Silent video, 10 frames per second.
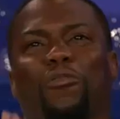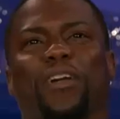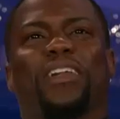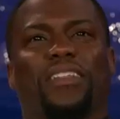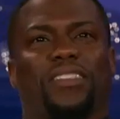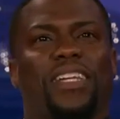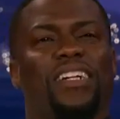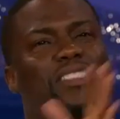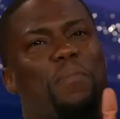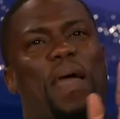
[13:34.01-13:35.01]
realist.
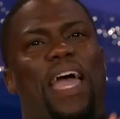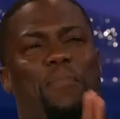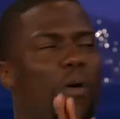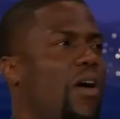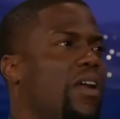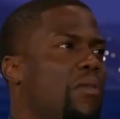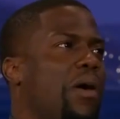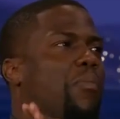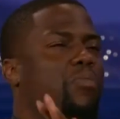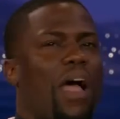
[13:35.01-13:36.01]
Here's the bad part
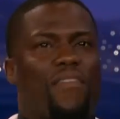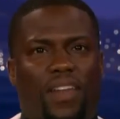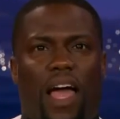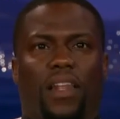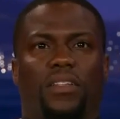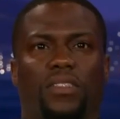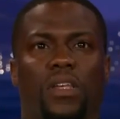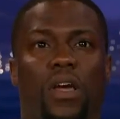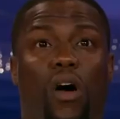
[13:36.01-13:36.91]
about private islands.